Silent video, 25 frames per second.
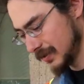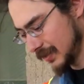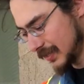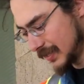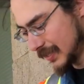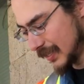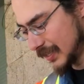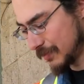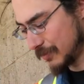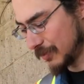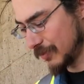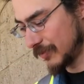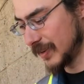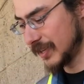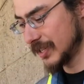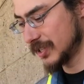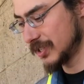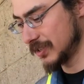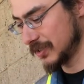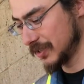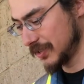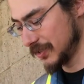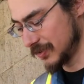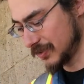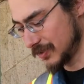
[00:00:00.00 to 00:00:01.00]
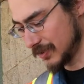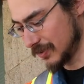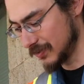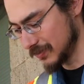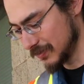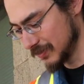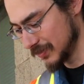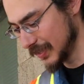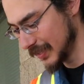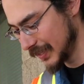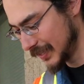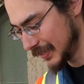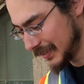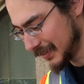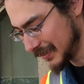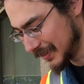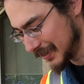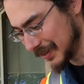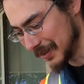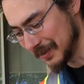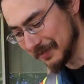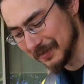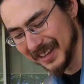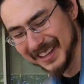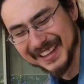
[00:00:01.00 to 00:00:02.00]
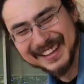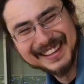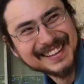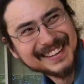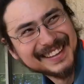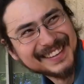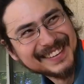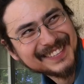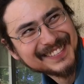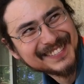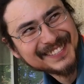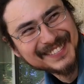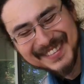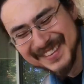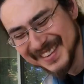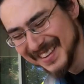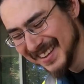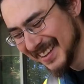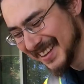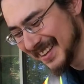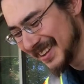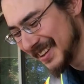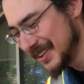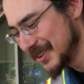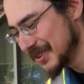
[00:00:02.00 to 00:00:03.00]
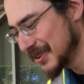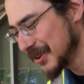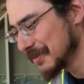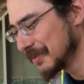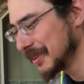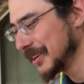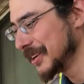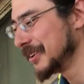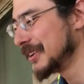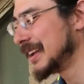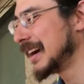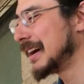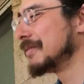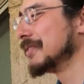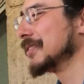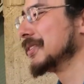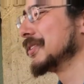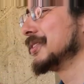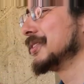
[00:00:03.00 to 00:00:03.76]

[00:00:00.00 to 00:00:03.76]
It says professional use only. Normally you'd have a